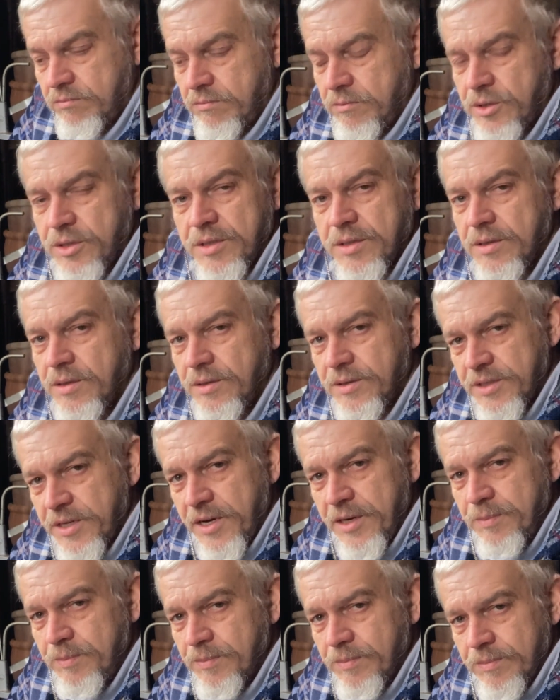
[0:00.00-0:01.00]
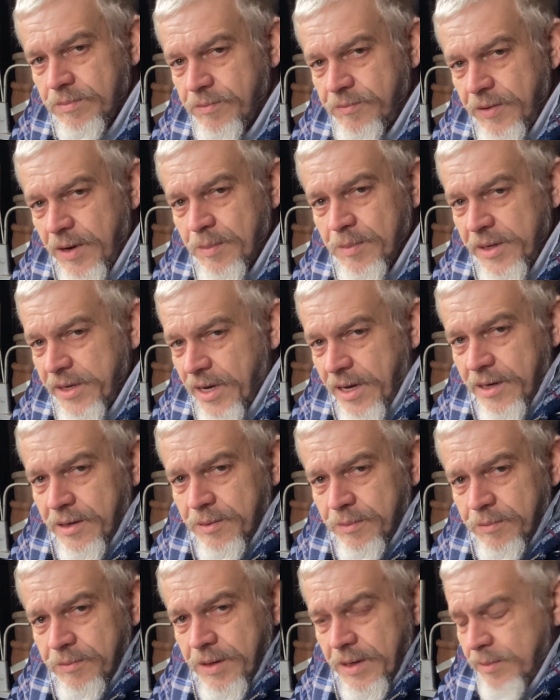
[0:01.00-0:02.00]
same family,
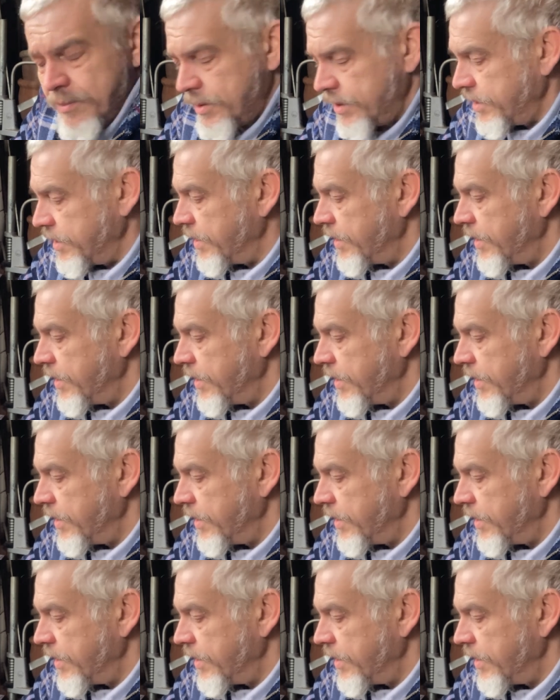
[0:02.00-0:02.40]
allium family,